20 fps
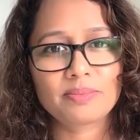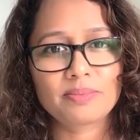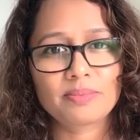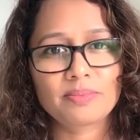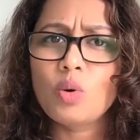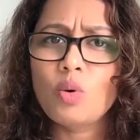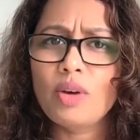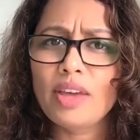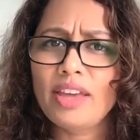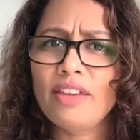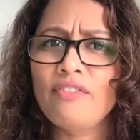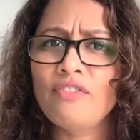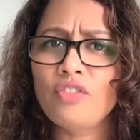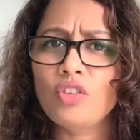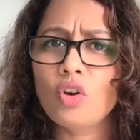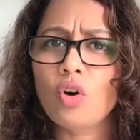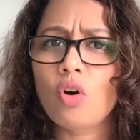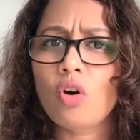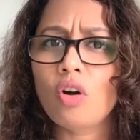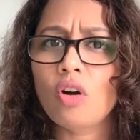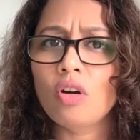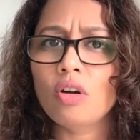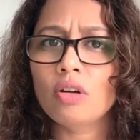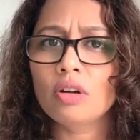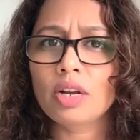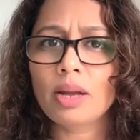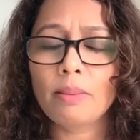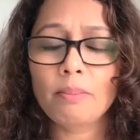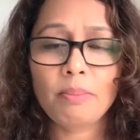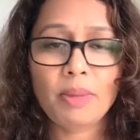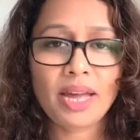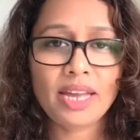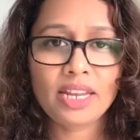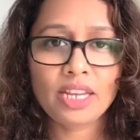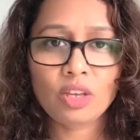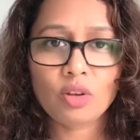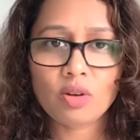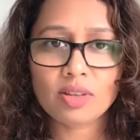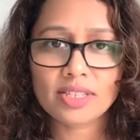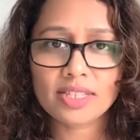So if you're
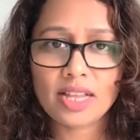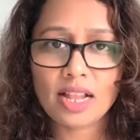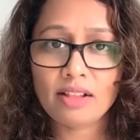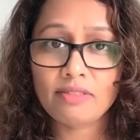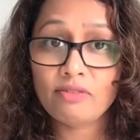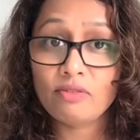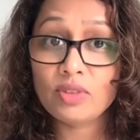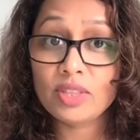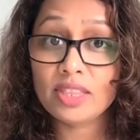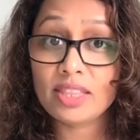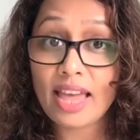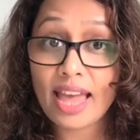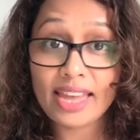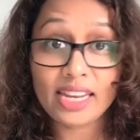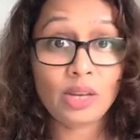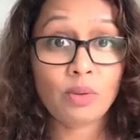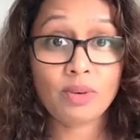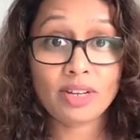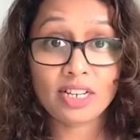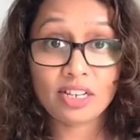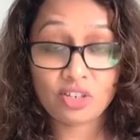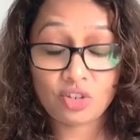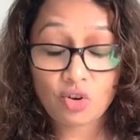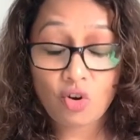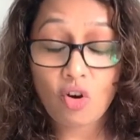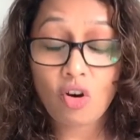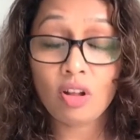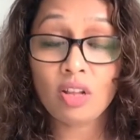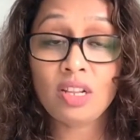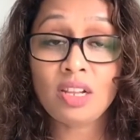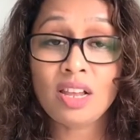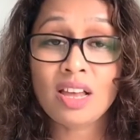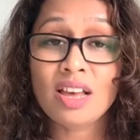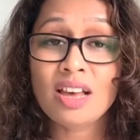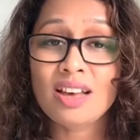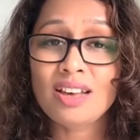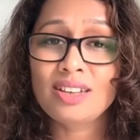comparing yourself with anyone at all,